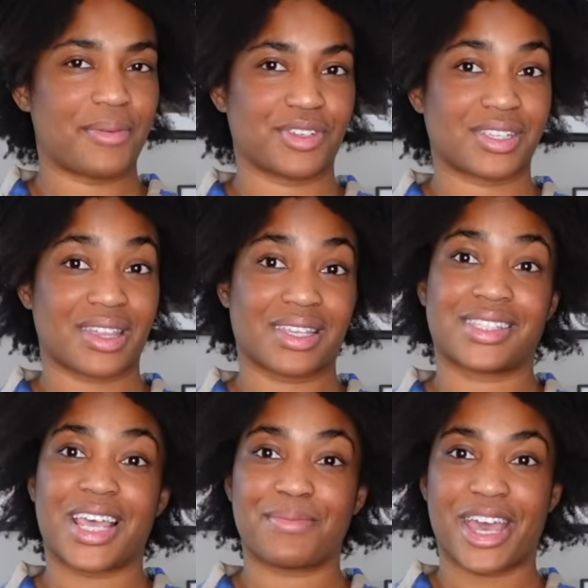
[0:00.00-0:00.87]
I'm just at the
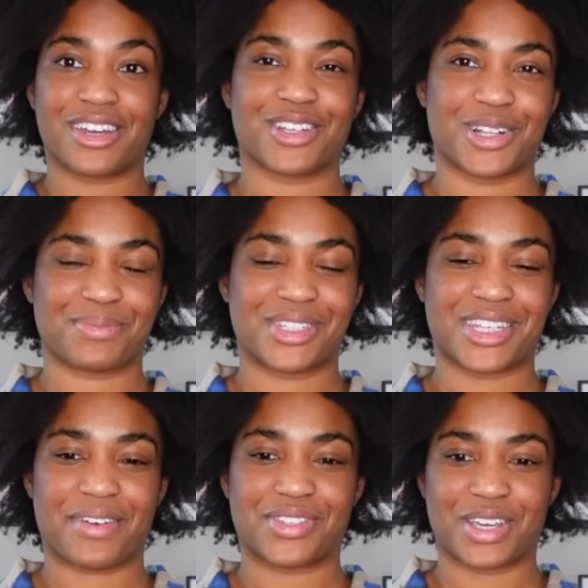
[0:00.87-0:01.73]
same handle,
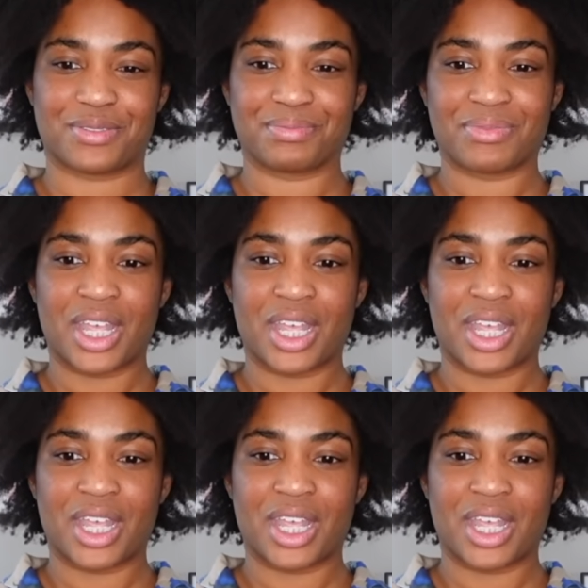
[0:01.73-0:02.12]
StephZone.